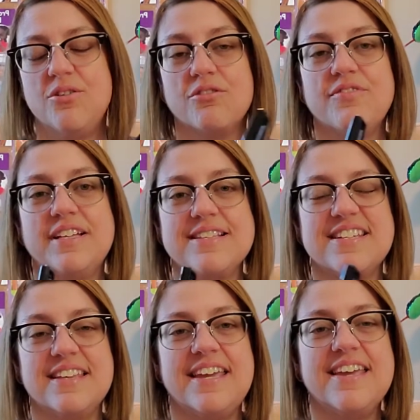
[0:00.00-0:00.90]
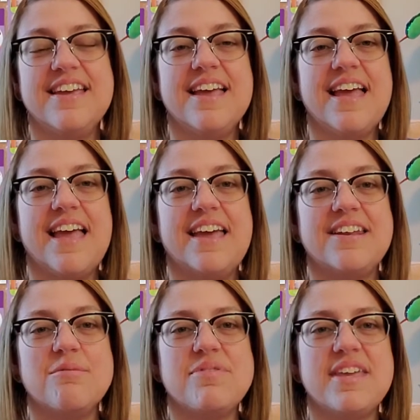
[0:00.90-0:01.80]
or felt silly. And
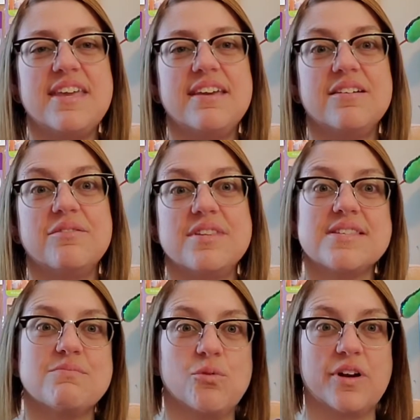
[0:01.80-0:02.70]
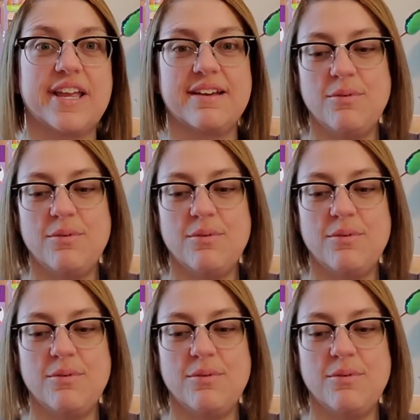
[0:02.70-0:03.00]
I'm thinking of this morning.